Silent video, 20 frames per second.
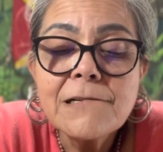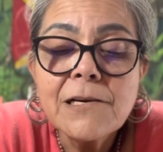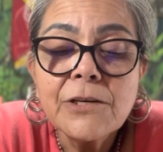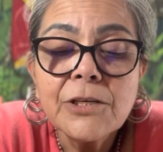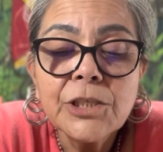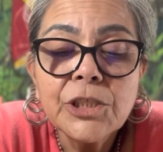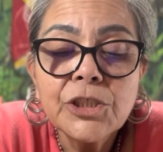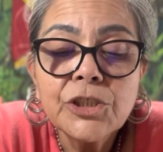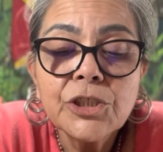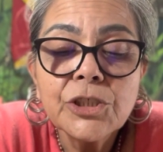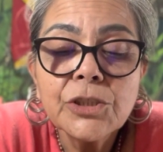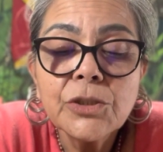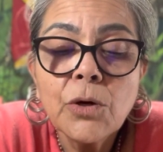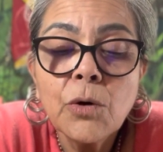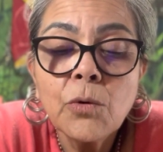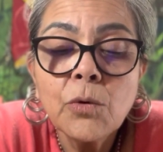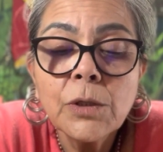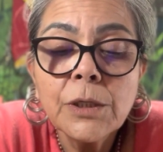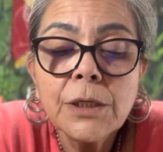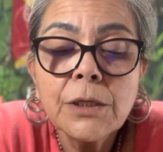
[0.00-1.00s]
Or you're just
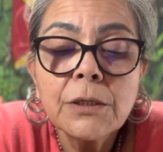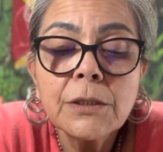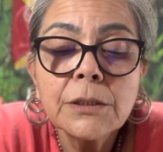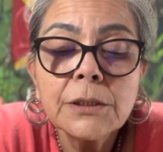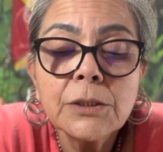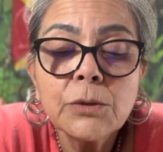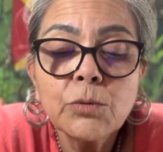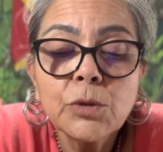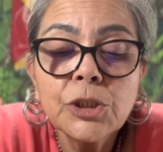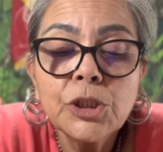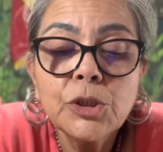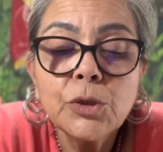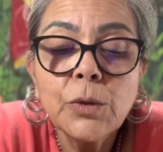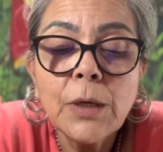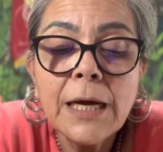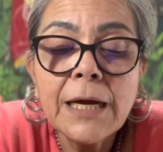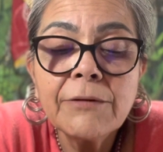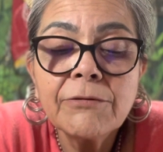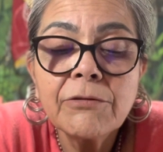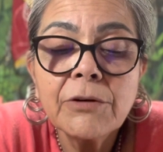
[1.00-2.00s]
holding on to what you
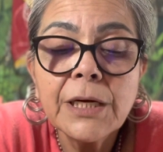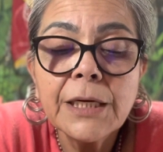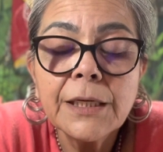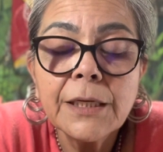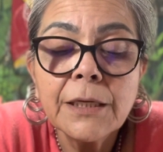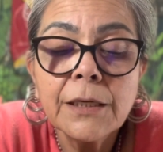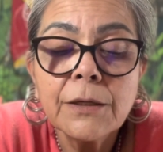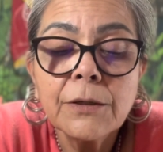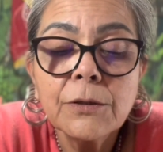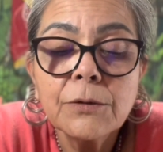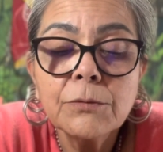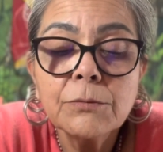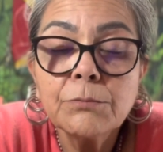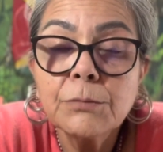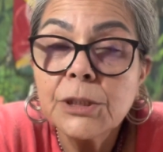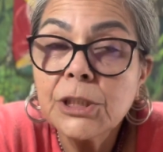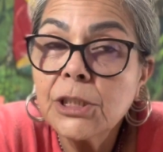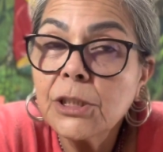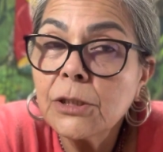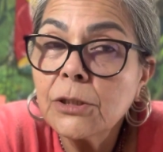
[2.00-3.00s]
have right now.
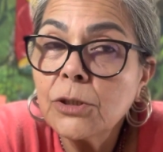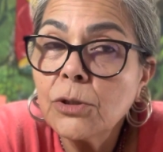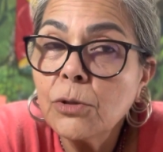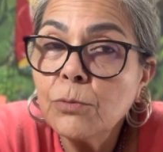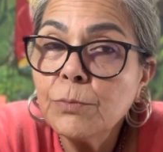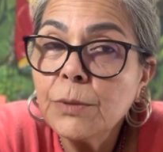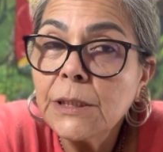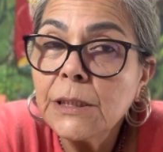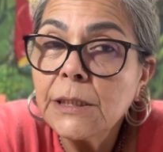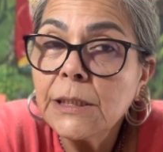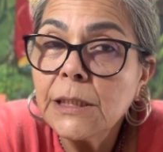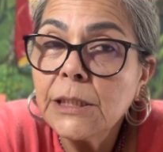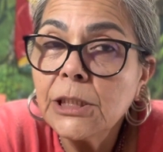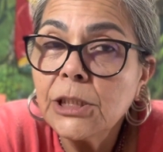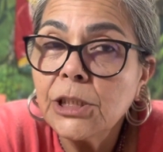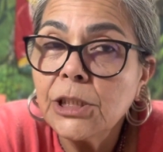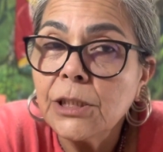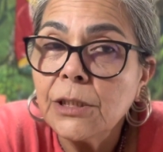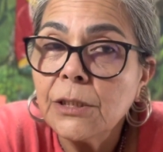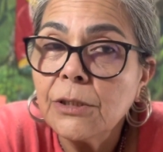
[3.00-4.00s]
But just don't be
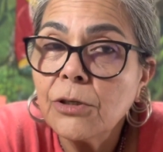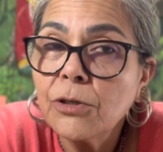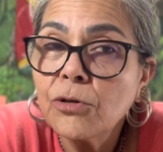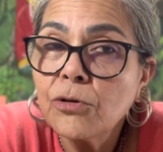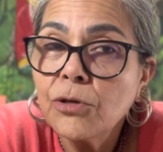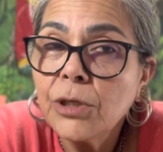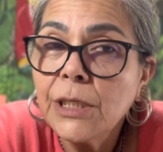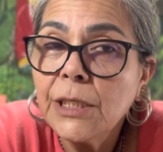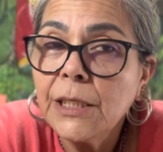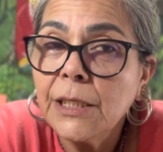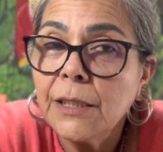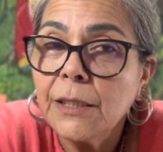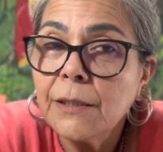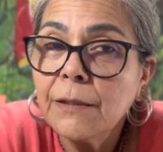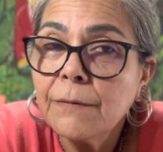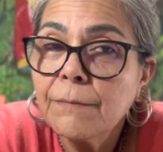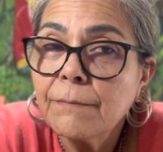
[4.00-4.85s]
stingy or greedy.